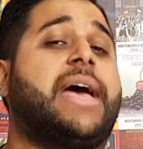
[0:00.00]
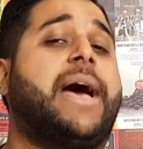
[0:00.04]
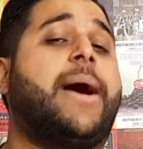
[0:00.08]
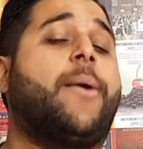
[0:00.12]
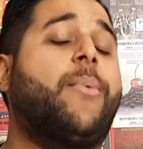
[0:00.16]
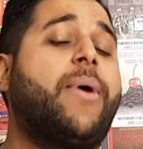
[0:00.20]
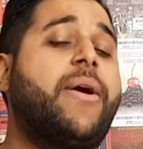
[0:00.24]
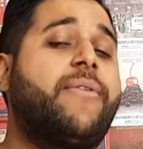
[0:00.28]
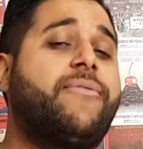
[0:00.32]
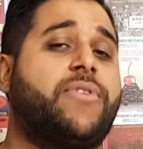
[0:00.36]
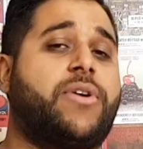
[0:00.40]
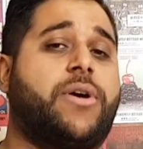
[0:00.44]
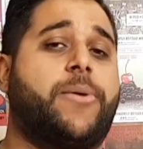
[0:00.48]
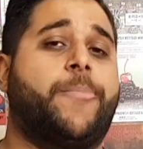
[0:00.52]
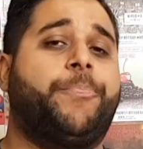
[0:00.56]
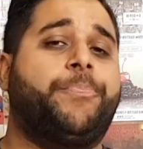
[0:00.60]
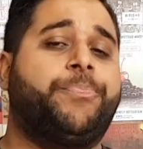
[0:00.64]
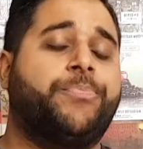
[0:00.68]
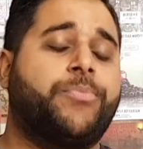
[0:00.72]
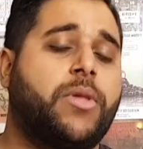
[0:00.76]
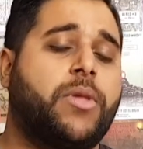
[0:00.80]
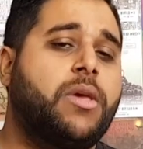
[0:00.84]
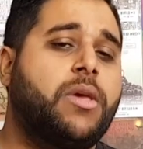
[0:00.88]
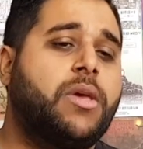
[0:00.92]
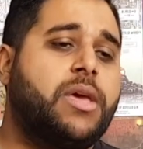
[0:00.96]
However,
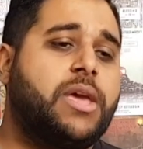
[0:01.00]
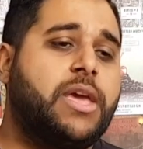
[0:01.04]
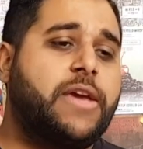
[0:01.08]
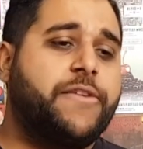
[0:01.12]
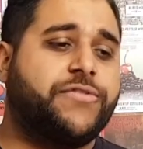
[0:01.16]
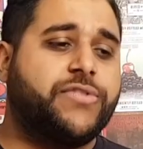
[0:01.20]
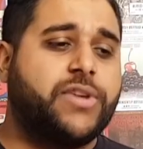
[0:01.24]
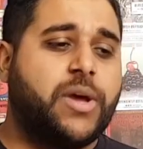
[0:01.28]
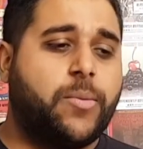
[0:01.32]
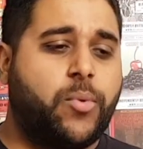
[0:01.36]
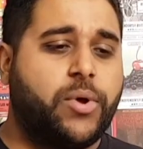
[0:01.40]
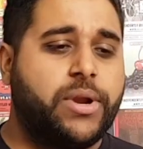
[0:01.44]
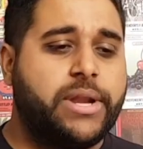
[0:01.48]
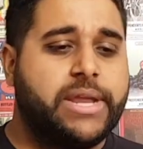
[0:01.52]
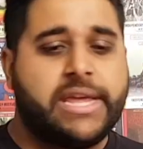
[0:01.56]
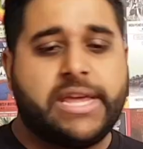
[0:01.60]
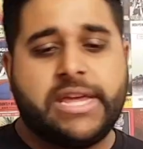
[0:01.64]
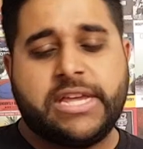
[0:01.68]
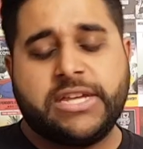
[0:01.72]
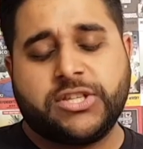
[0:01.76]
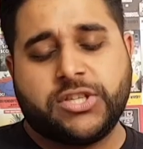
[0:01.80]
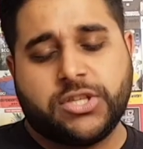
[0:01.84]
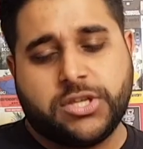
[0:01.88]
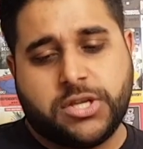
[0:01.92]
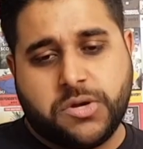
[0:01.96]
if someone
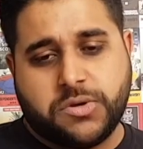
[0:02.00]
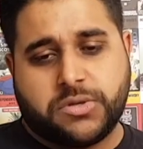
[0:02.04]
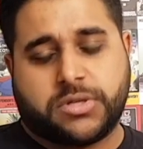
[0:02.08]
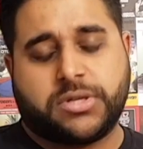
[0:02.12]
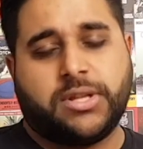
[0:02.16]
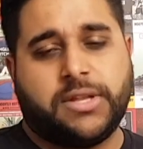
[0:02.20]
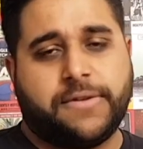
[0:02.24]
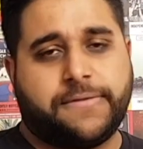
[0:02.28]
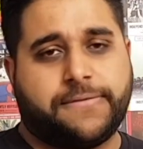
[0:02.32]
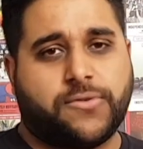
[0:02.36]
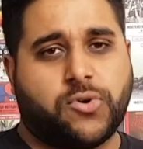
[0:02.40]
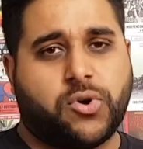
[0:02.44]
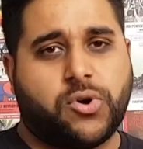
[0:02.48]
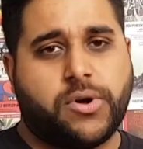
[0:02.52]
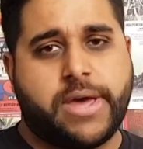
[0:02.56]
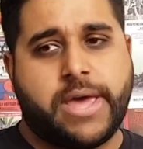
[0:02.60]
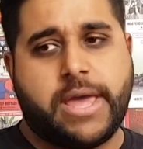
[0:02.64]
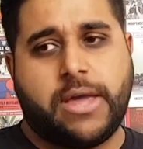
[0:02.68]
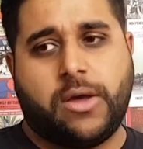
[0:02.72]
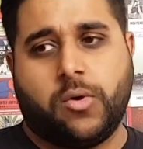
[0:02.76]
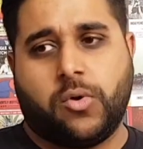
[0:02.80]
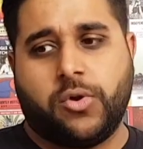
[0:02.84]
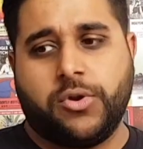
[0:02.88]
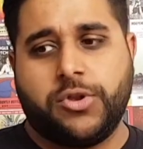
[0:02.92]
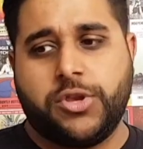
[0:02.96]
is new to
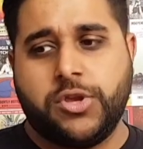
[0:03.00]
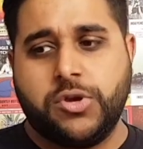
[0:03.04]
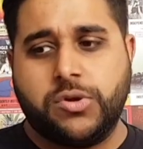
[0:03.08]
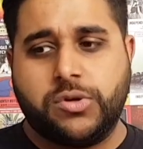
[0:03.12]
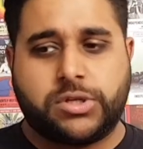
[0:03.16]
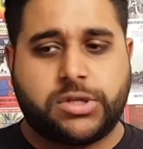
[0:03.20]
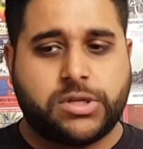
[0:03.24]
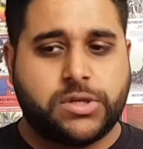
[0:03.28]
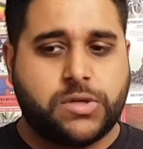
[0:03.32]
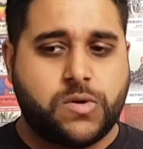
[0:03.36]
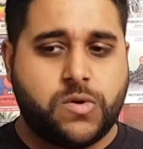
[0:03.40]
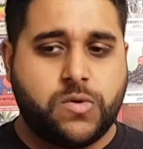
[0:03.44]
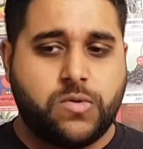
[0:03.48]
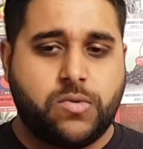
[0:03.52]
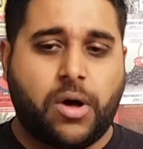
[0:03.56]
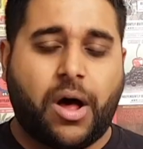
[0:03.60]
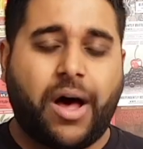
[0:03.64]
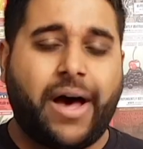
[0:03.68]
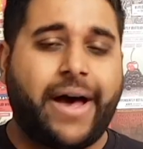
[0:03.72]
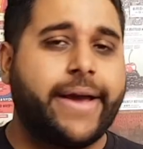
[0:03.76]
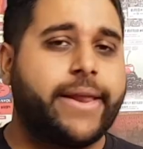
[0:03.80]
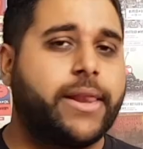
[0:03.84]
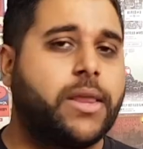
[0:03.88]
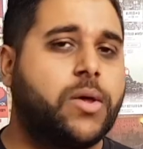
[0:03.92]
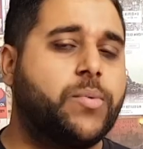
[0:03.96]
Laphroaig or new to
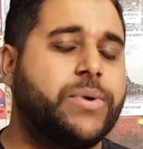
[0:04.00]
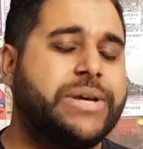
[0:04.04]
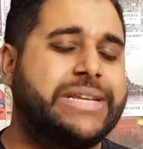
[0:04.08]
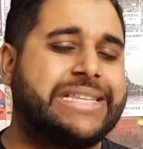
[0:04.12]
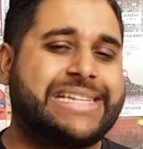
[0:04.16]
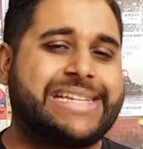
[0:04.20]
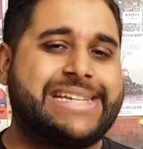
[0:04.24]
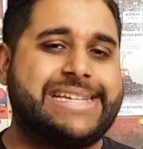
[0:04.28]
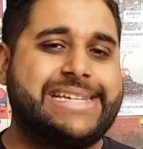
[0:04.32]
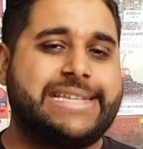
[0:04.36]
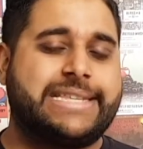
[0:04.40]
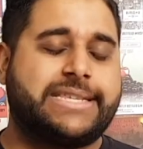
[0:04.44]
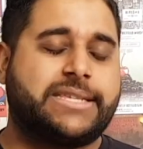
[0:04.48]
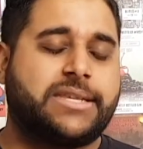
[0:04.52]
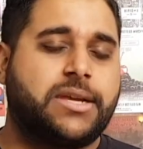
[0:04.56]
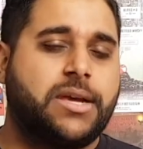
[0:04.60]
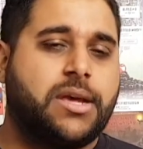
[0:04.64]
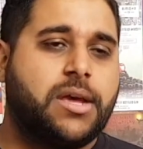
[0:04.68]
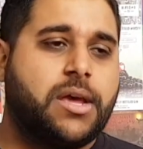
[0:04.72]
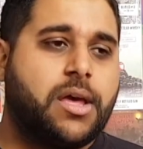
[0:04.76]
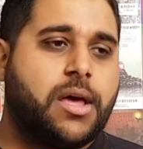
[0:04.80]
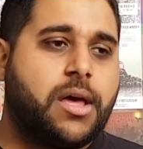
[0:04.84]
Islay Whiskies,